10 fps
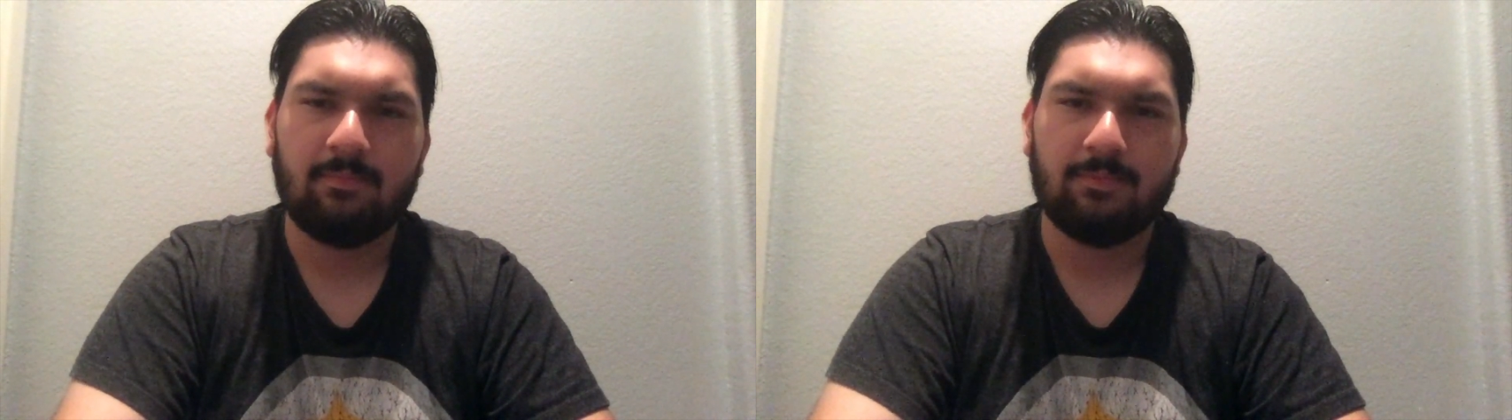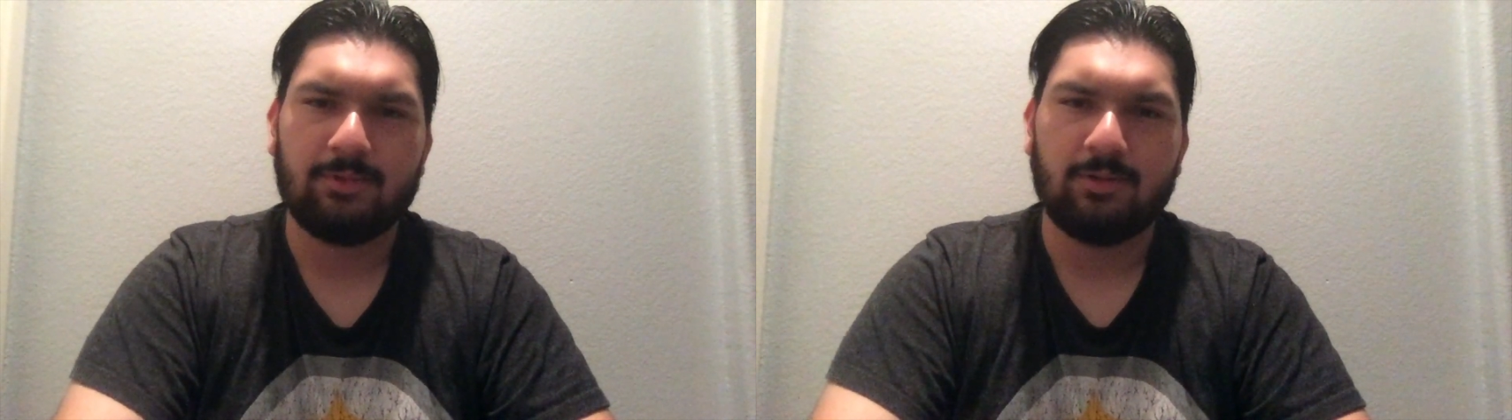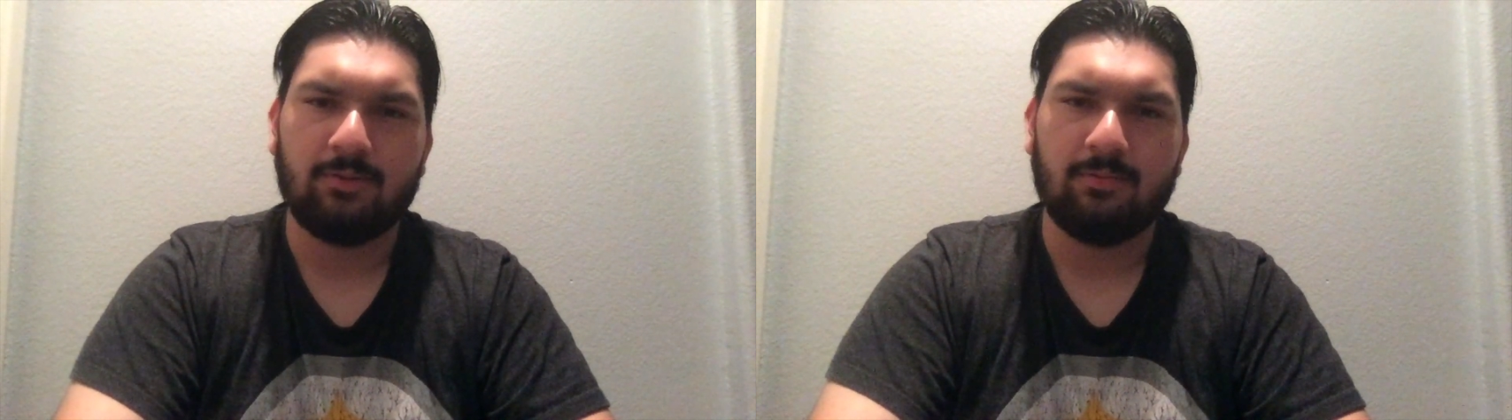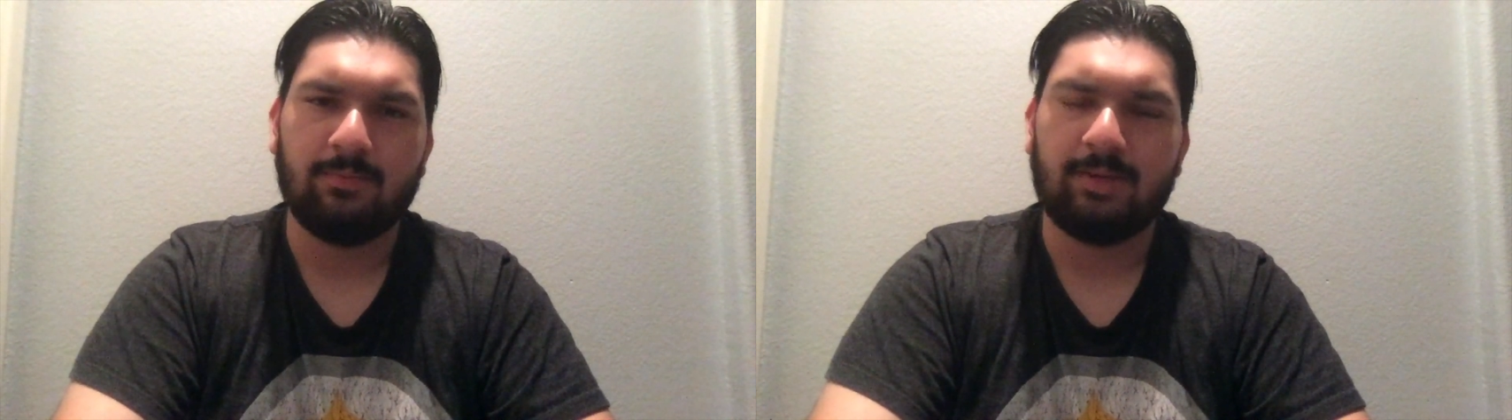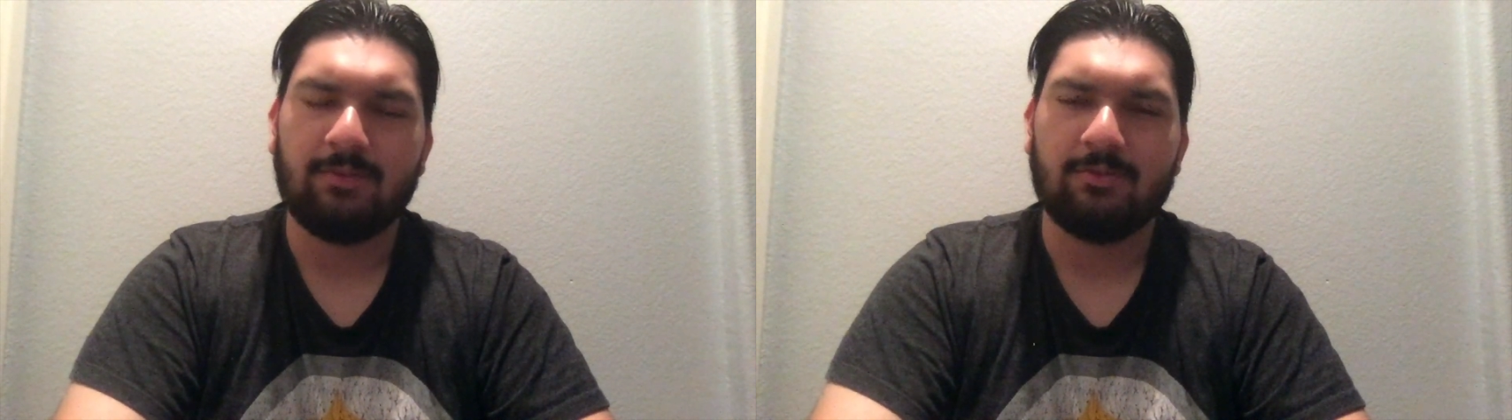So
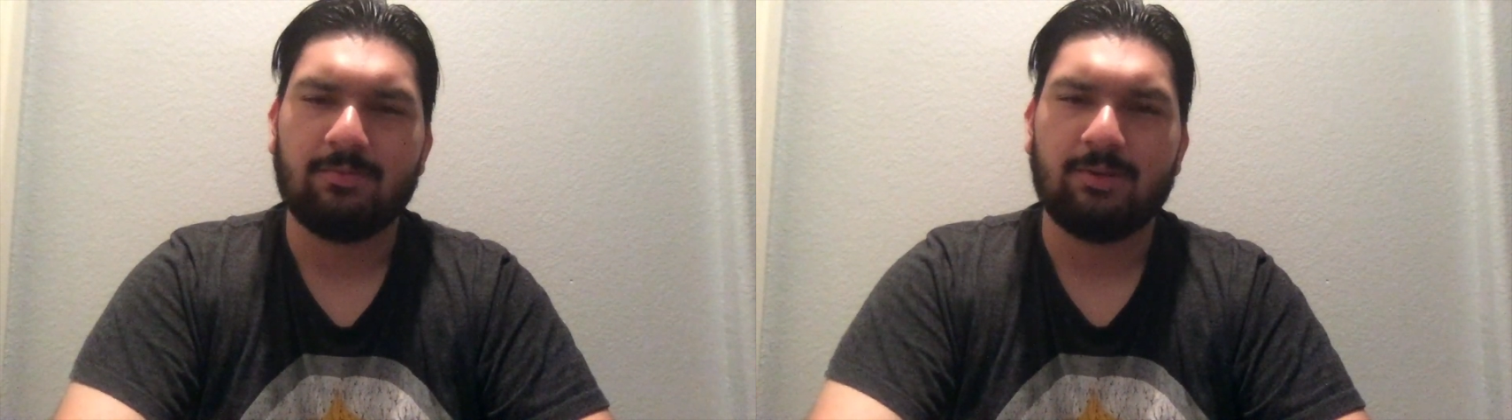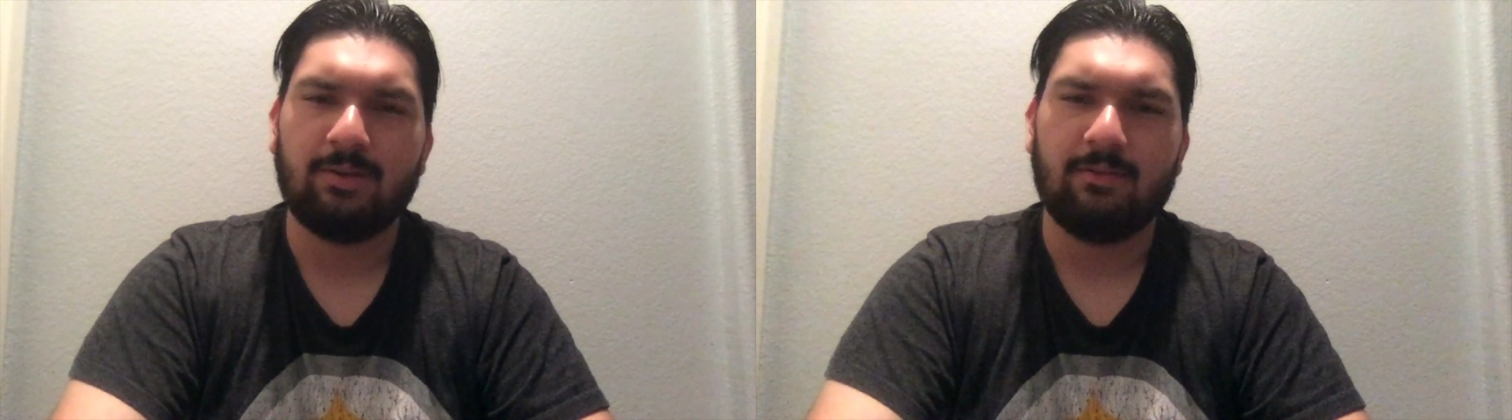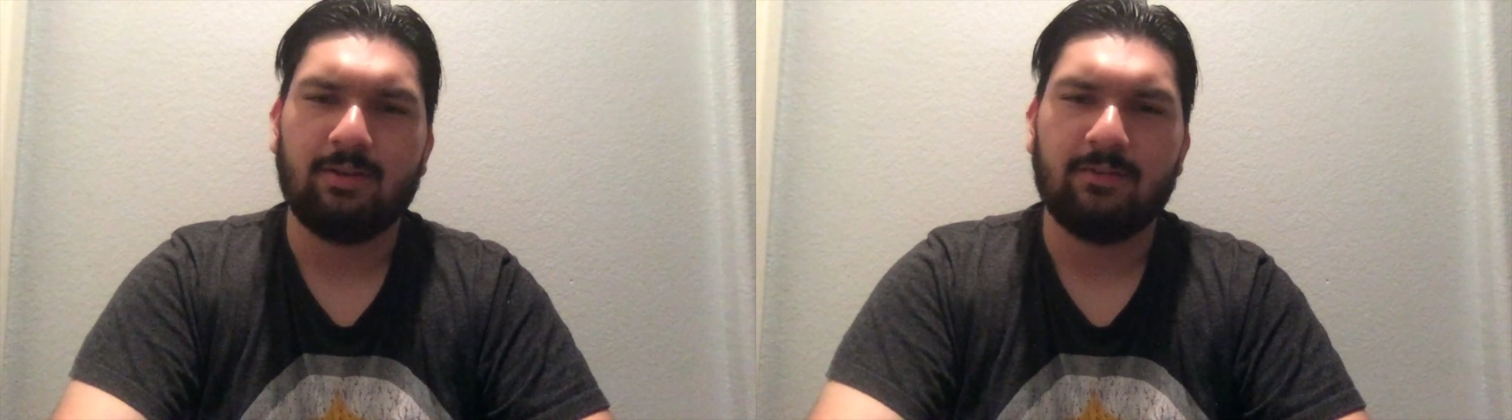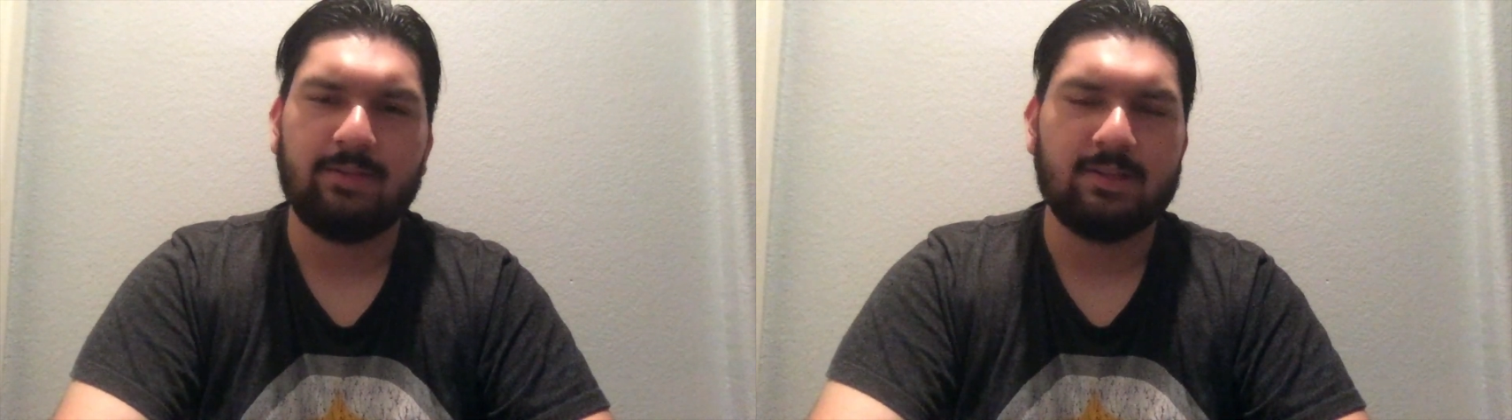that was pretty rough.